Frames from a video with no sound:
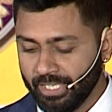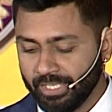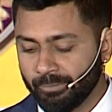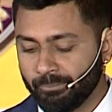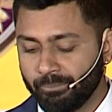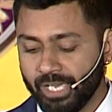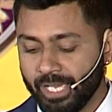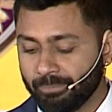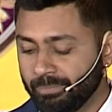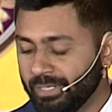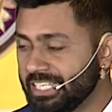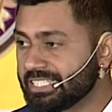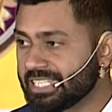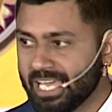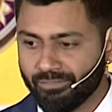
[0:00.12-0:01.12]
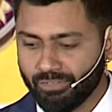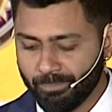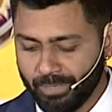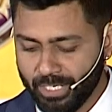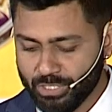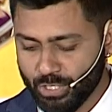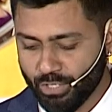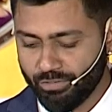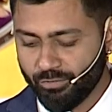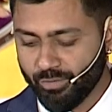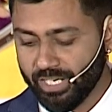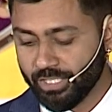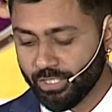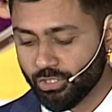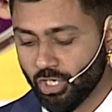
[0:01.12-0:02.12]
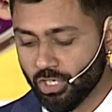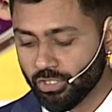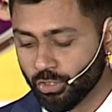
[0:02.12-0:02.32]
May I please have the pleasure of inviting Dr.